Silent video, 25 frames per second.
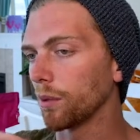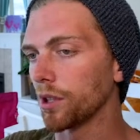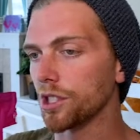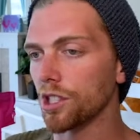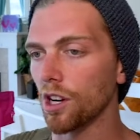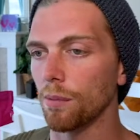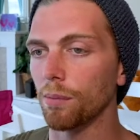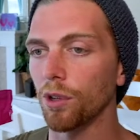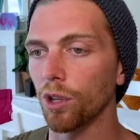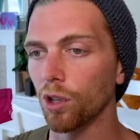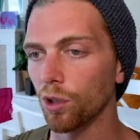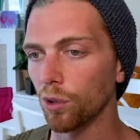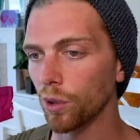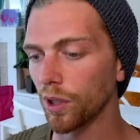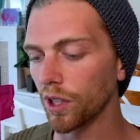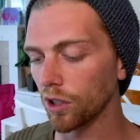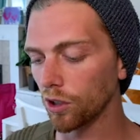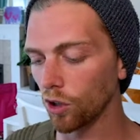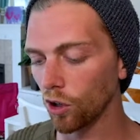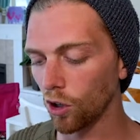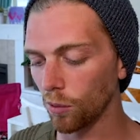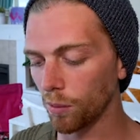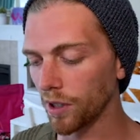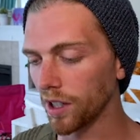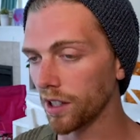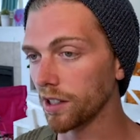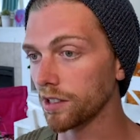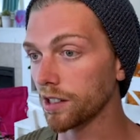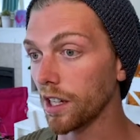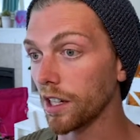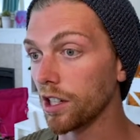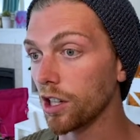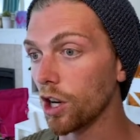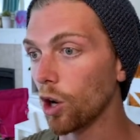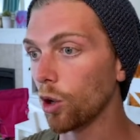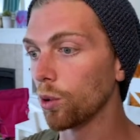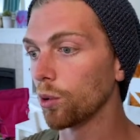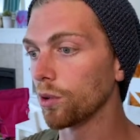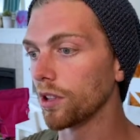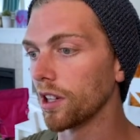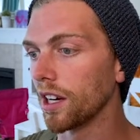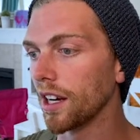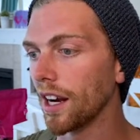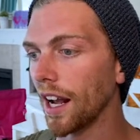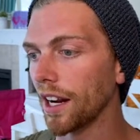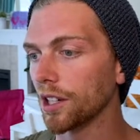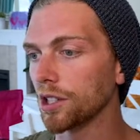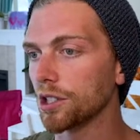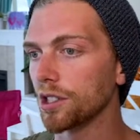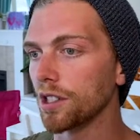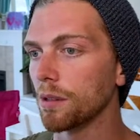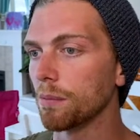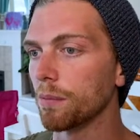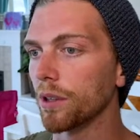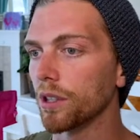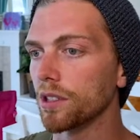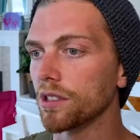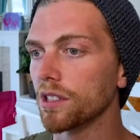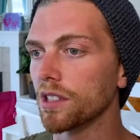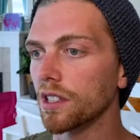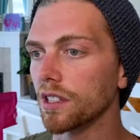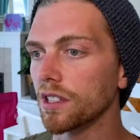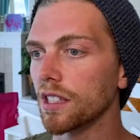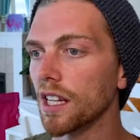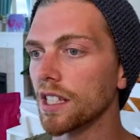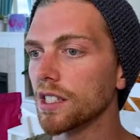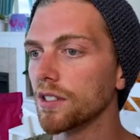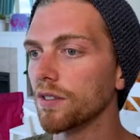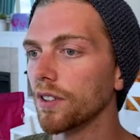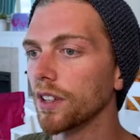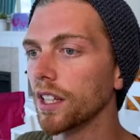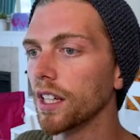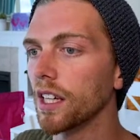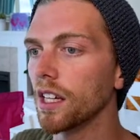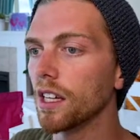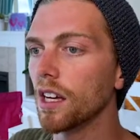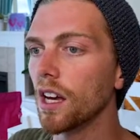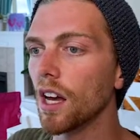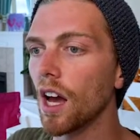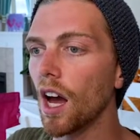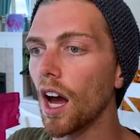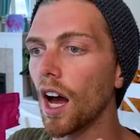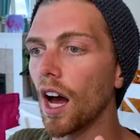which I'm gonna ignore because I know that it actually builds successfully.